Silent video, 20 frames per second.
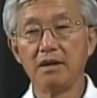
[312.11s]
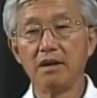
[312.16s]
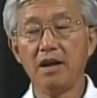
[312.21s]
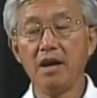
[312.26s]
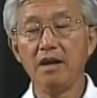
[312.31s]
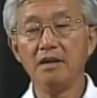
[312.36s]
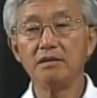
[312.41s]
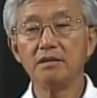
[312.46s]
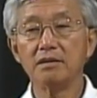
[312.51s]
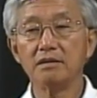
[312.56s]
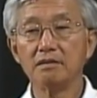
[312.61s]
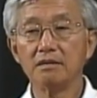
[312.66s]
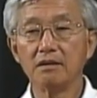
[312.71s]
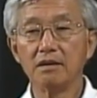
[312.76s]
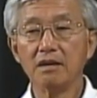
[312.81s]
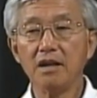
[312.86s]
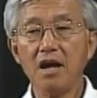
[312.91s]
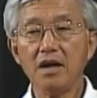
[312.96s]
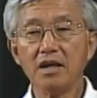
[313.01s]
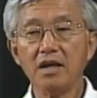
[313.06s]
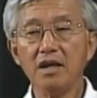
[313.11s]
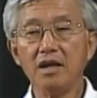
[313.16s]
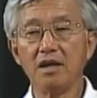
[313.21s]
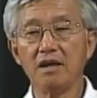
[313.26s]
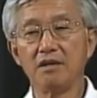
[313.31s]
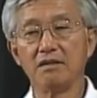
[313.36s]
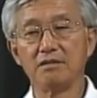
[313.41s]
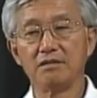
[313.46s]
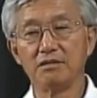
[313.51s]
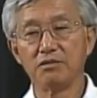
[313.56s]
And
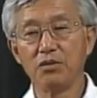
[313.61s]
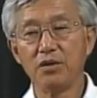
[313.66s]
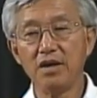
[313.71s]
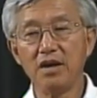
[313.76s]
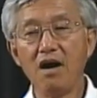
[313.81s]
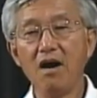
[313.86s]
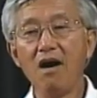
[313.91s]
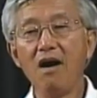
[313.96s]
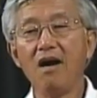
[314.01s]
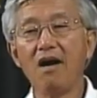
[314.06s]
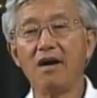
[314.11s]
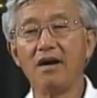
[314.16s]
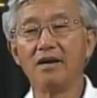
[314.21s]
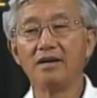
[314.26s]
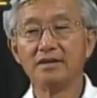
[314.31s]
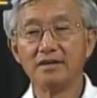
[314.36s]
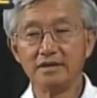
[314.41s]
lucky we are.